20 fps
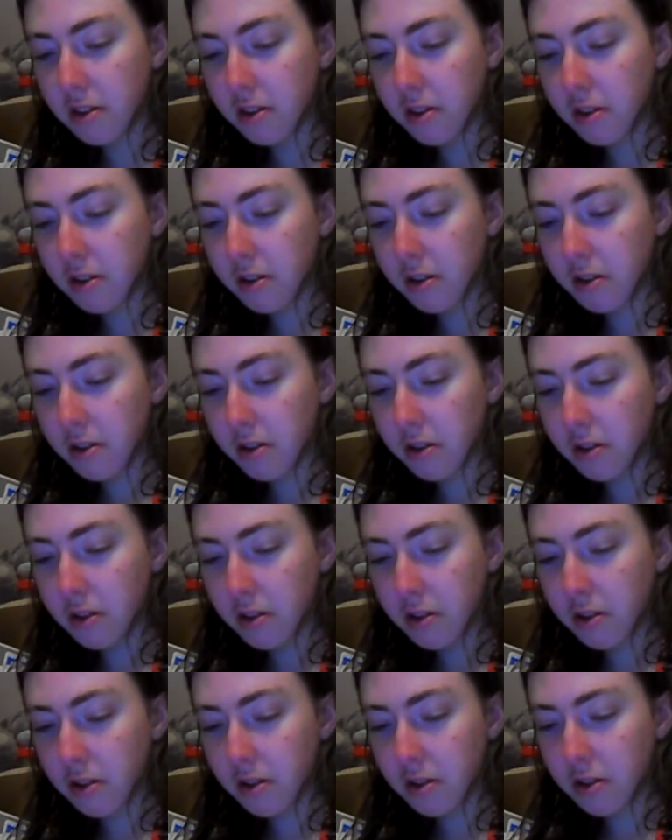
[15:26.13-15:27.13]

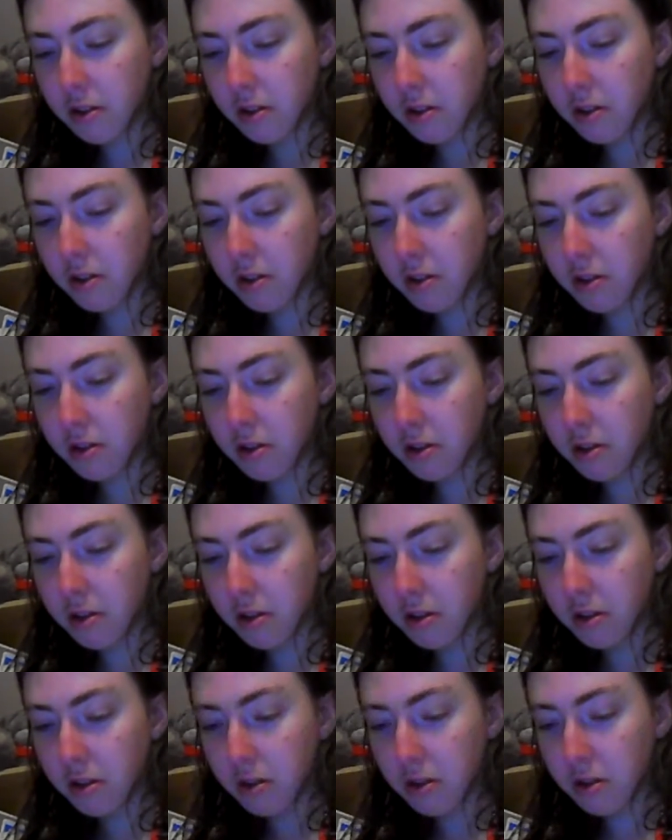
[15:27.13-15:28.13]

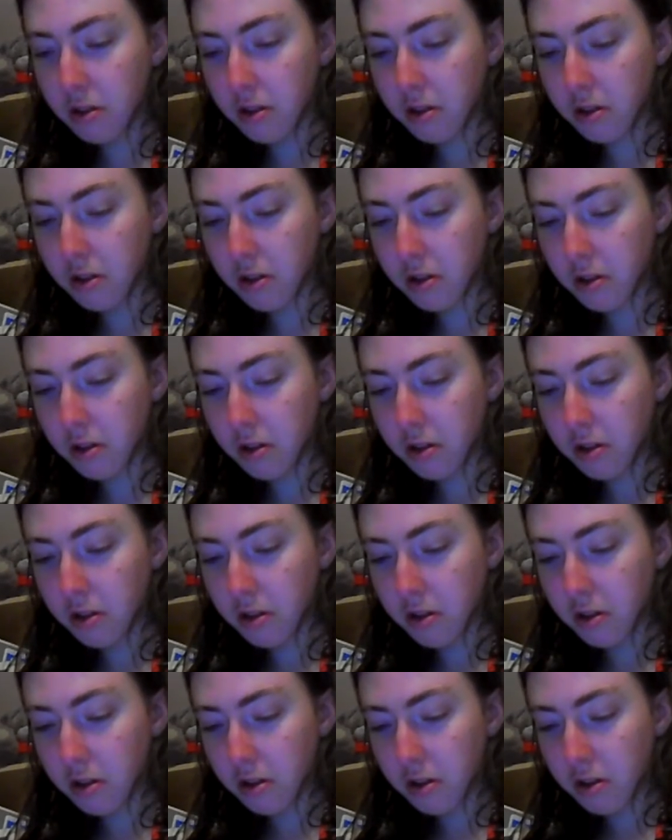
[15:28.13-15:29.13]

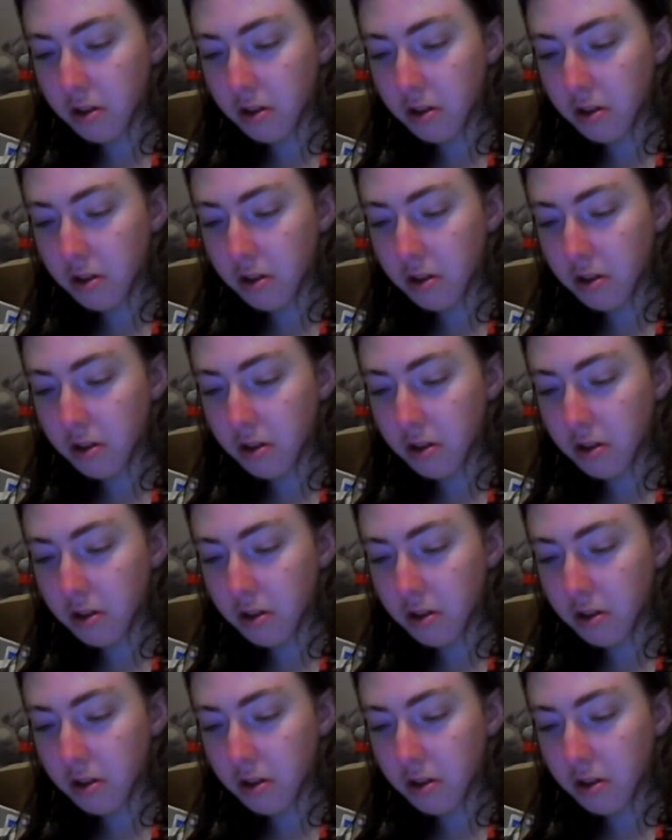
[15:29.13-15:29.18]
No one is speaking in this clip.